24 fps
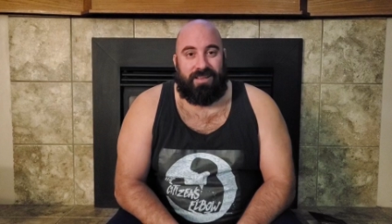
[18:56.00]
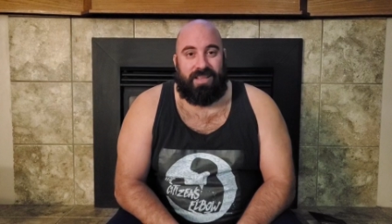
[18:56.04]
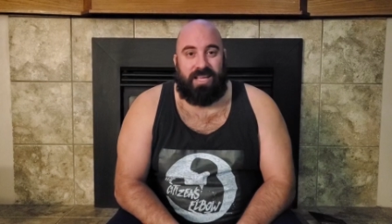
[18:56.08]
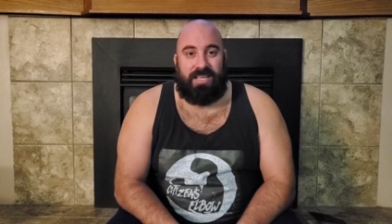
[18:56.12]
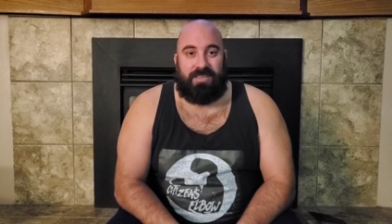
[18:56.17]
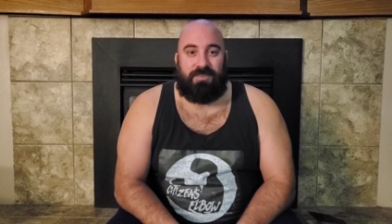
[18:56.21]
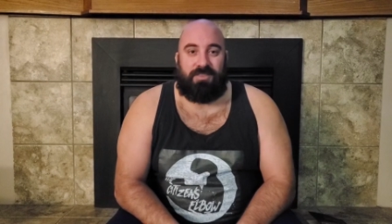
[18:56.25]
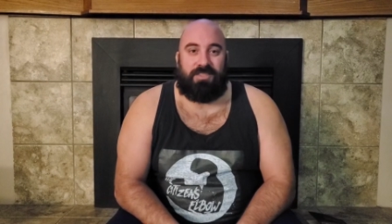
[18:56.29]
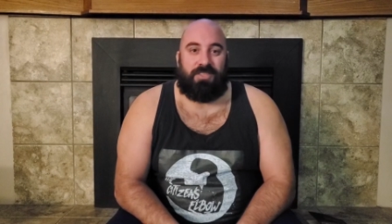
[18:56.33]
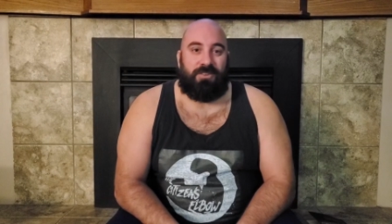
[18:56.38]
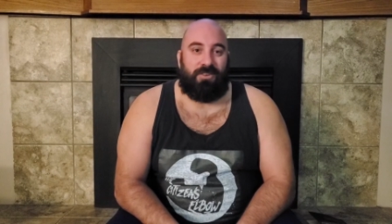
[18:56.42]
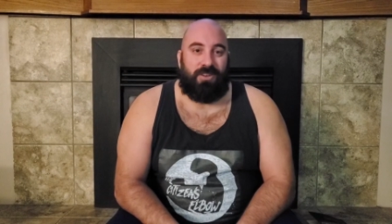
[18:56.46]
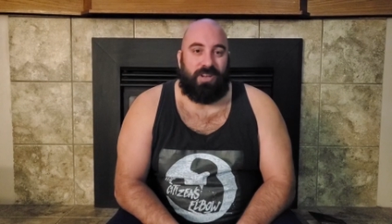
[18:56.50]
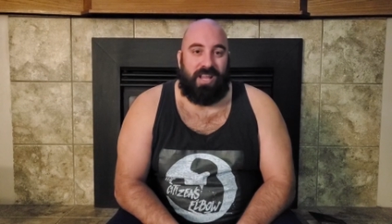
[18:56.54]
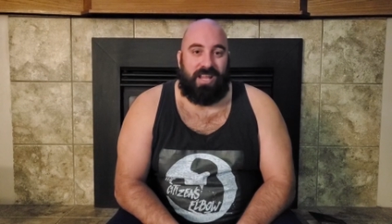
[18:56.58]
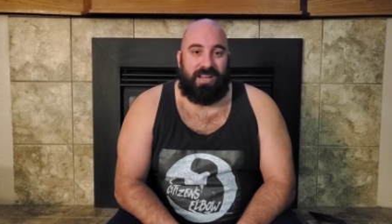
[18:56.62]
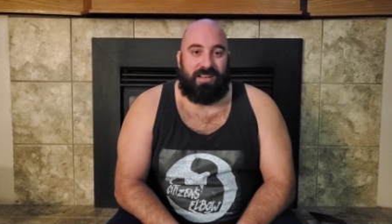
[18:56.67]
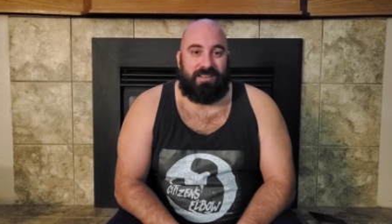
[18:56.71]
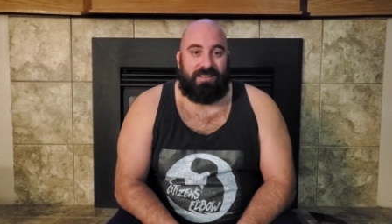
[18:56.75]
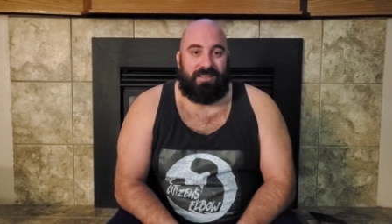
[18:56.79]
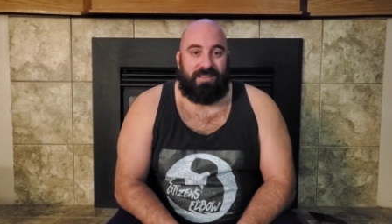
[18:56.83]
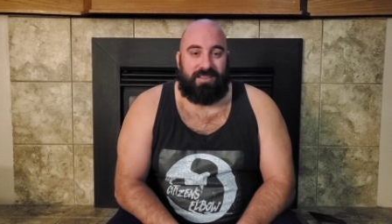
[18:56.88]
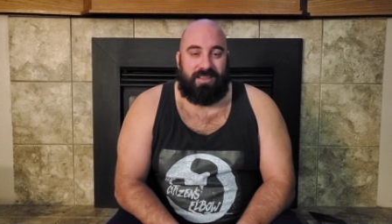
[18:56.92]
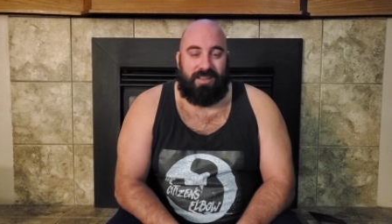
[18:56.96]
Thanks for tuning
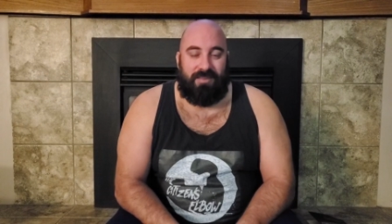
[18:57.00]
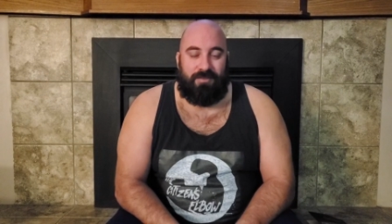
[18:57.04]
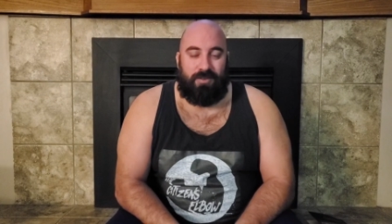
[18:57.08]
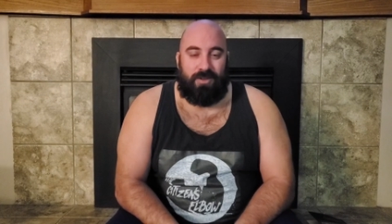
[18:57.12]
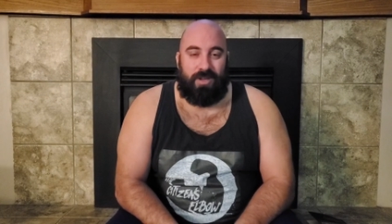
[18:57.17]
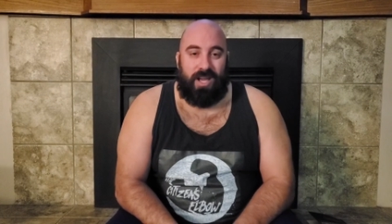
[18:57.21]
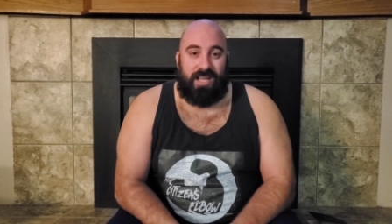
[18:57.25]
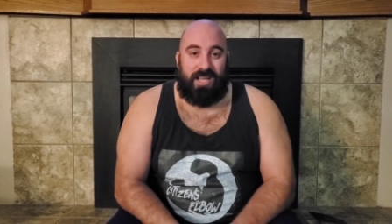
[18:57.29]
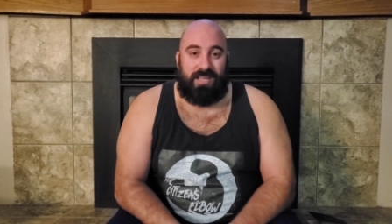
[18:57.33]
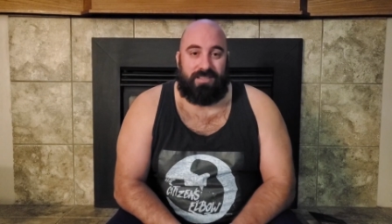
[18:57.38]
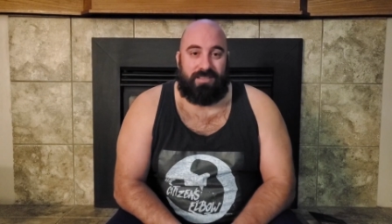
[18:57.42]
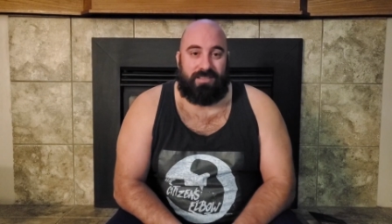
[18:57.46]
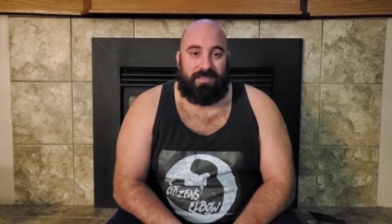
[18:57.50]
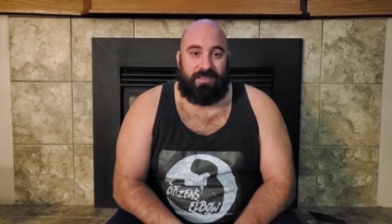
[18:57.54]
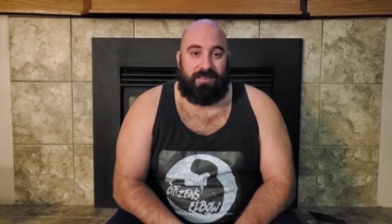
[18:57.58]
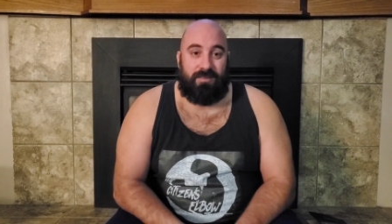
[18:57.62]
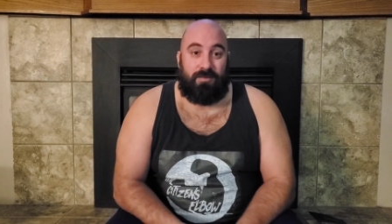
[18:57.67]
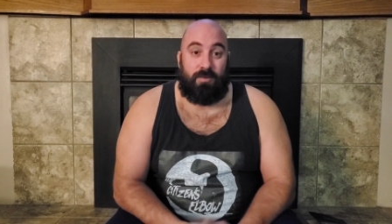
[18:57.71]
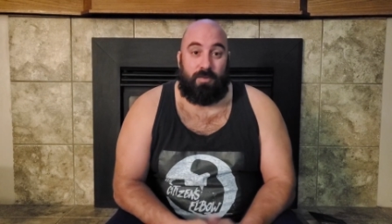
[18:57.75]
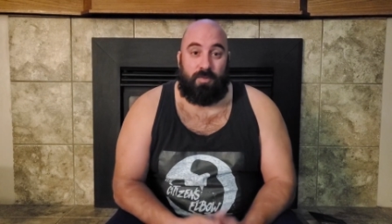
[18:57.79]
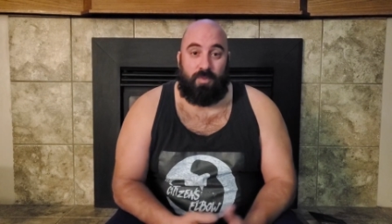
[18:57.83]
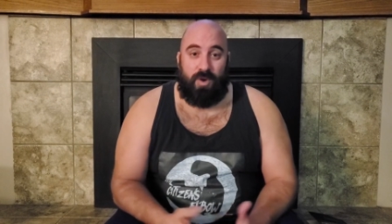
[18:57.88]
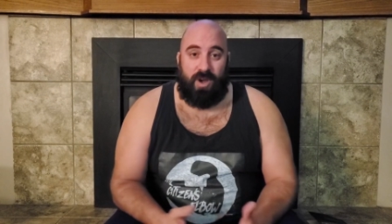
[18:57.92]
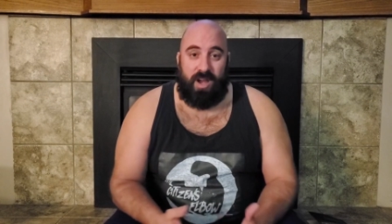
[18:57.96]
in. Love you guys.
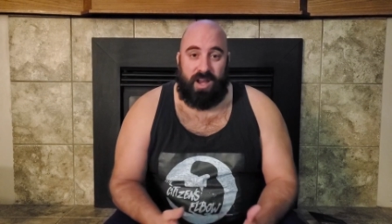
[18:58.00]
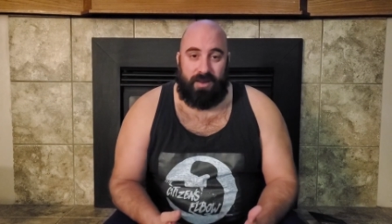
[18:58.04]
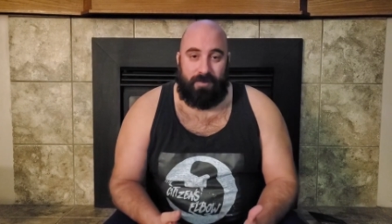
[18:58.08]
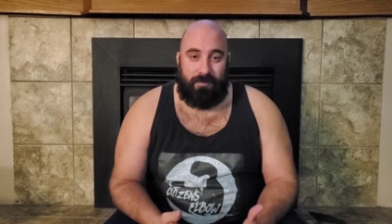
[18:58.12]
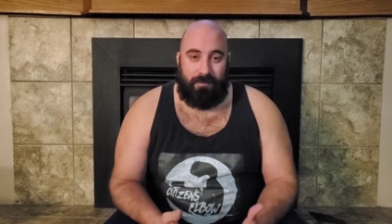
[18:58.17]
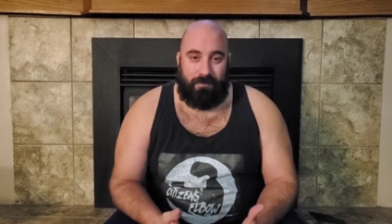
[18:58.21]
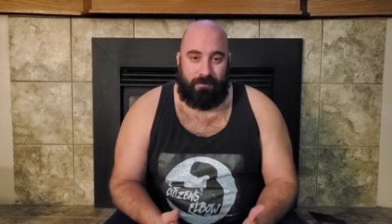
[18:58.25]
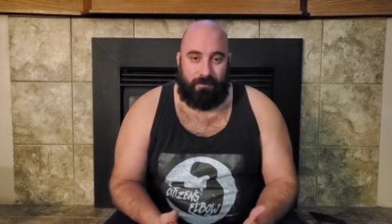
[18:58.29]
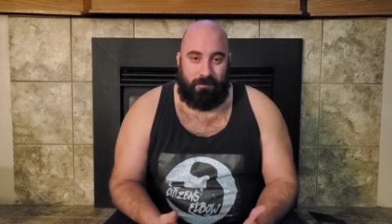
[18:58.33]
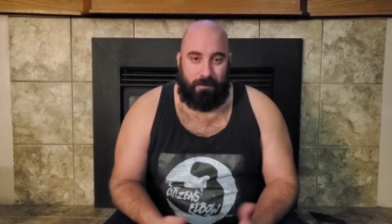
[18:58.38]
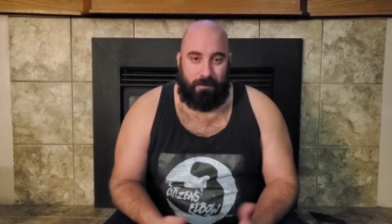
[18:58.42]
I'm going to pray.